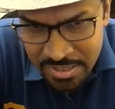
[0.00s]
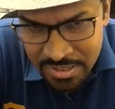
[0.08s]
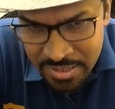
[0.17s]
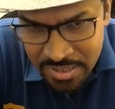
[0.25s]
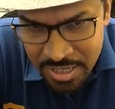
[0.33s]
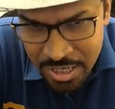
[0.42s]

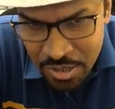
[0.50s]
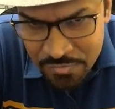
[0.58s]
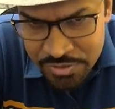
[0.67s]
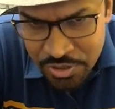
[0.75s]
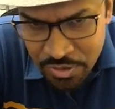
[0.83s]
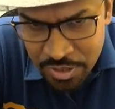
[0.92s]
a of
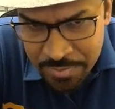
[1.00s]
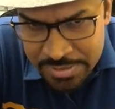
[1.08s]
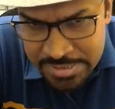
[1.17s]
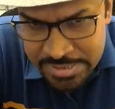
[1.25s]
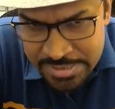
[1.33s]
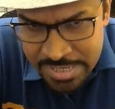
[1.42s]
zero
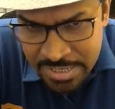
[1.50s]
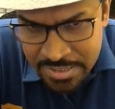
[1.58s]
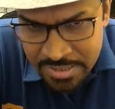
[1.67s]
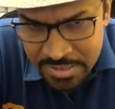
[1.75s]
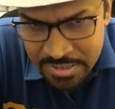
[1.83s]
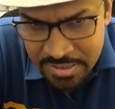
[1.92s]
represents 10.
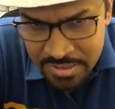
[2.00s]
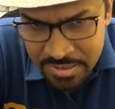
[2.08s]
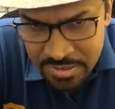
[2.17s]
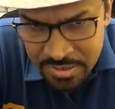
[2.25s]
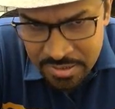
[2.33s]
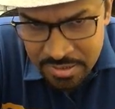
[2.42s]

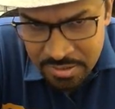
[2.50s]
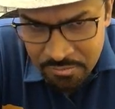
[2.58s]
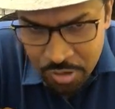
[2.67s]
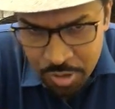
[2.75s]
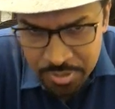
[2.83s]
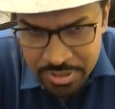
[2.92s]

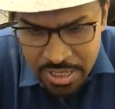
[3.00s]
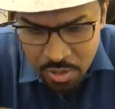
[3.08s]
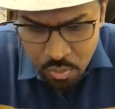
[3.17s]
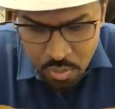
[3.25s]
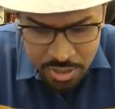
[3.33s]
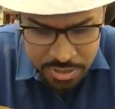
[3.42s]
What about a of one?